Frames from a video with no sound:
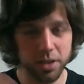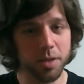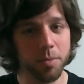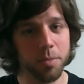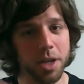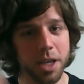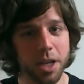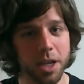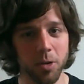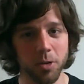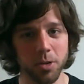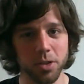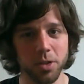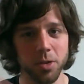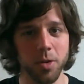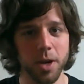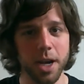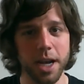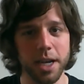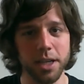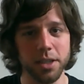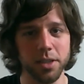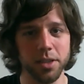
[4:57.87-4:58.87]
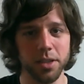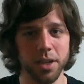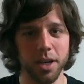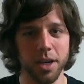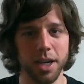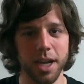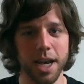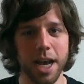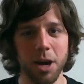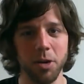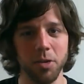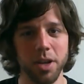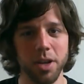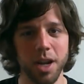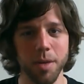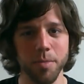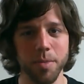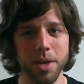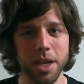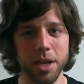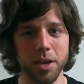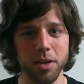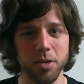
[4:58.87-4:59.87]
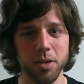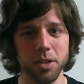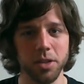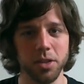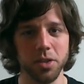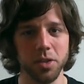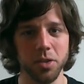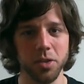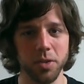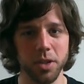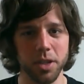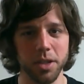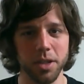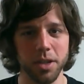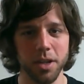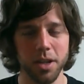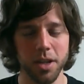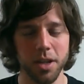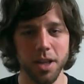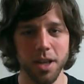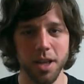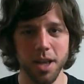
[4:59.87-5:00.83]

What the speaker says: Somebody also asked, how can I be a good student?